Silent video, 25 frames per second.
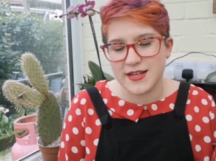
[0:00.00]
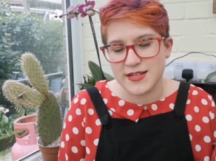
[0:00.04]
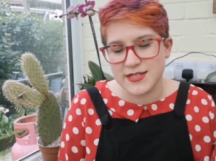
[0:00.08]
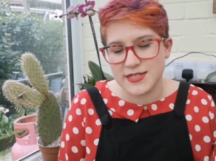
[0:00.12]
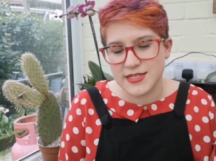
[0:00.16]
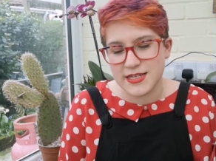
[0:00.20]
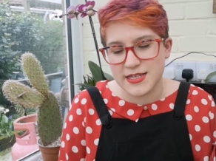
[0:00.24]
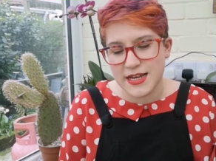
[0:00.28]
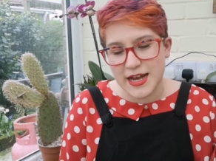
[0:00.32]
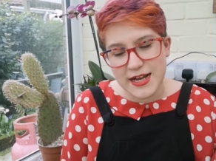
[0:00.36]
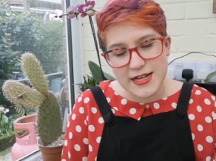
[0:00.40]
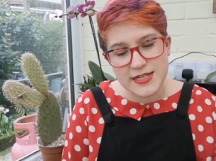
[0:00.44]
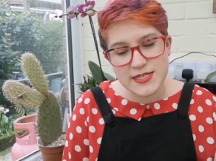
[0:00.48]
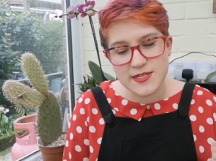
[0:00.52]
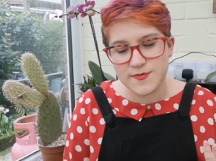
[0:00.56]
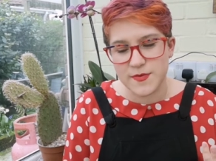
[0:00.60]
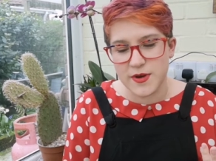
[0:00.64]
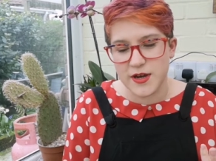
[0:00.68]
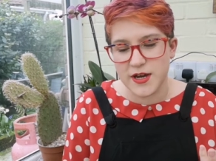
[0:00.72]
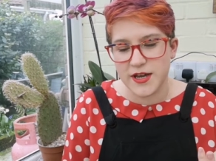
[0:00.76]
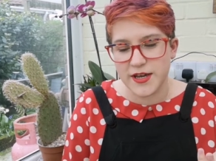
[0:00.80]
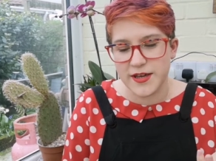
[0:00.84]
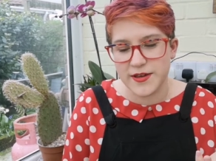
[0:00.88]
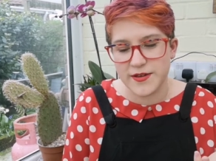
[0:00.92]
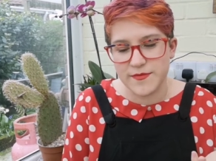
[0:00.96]
and as
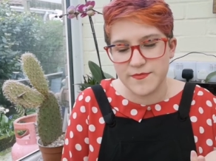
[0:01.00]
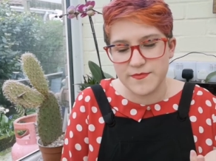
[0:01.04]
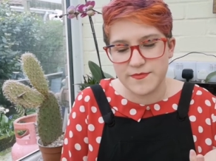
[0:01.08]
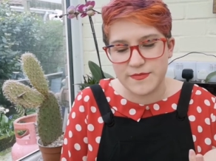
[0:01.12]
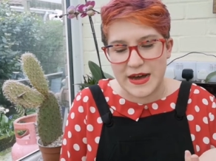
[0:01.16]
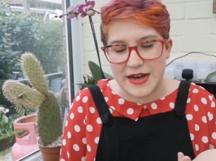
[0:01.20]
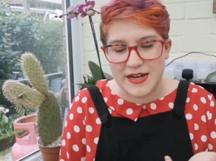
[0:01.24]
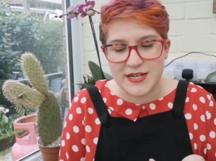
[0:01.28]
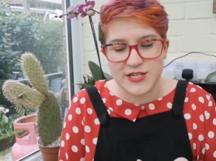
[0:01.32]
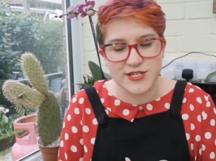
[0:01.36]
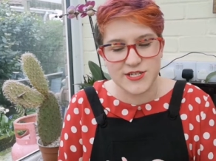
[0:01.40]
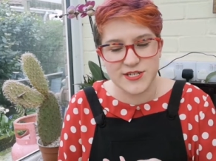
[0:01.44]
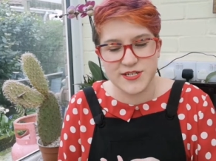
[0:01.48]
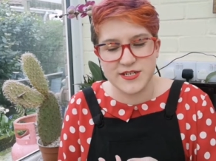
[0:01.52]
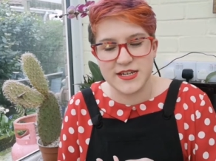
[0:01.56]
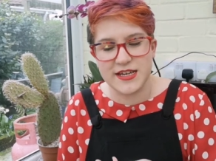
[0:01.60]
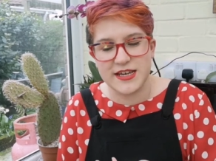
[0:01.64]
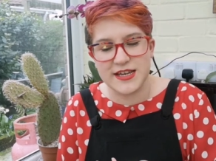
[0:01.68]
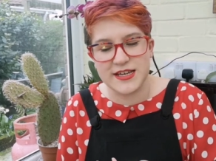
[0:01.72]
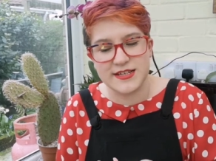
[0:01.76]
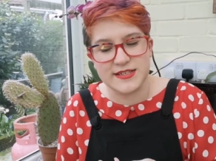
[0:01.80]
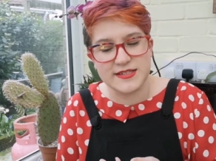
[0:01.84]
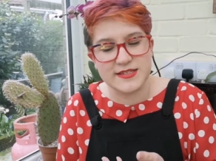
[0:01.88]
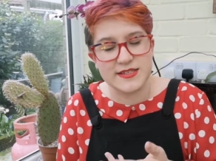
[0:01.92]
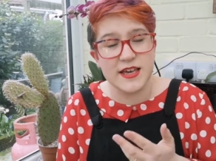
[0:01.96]
my passion
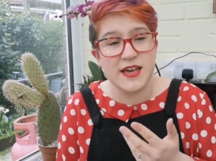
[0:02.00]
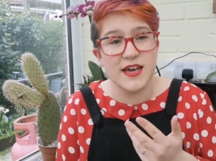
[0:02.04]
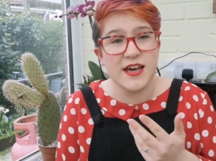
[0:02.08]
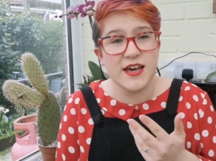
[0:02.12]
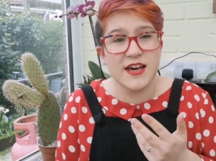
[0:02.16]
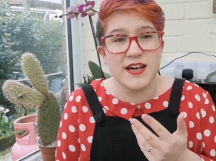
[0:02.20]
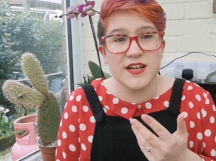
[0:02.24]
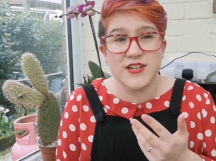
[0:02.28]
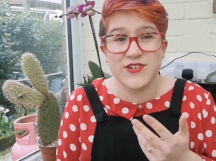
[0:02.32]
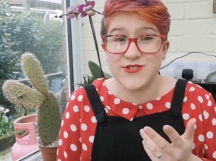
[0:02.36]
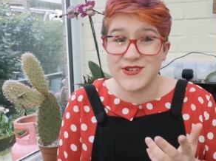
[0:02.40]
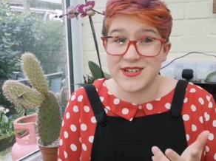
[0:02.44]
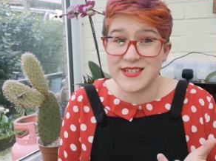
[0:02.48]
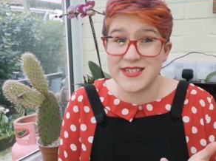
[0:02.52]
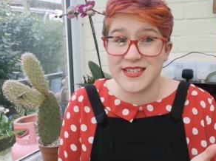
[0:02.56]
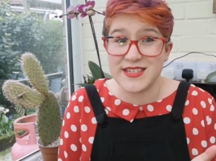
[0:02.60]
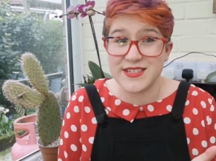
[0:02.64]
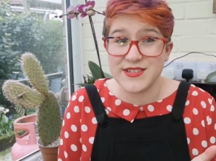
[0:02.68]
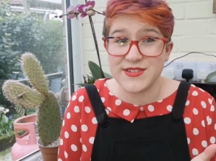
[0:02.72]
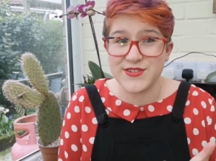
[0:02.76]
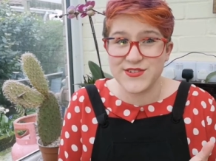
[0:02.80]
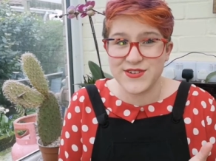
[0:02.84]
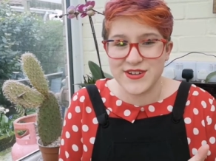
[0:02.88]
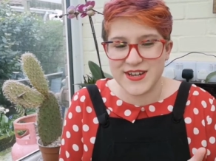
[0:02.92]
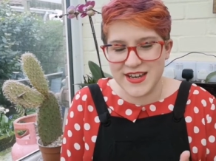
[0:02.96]
is dress
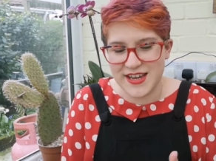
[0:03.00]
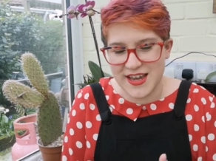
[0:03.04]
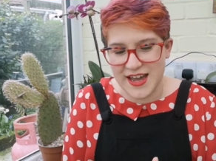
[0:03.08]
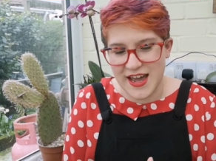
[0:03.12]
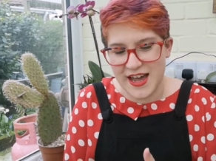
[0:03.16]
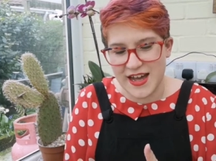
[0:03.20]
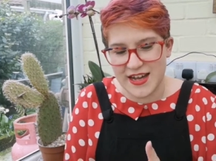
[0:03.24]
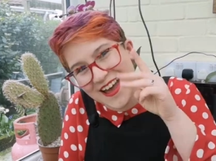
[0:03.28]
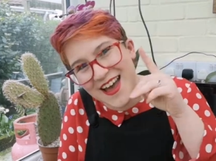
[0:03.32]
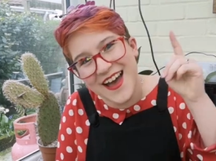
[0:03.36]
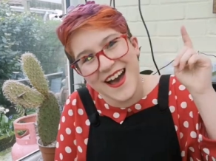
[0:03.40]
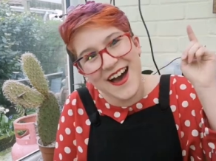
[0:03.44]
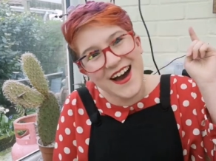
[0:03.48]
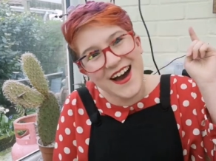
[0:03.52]
history,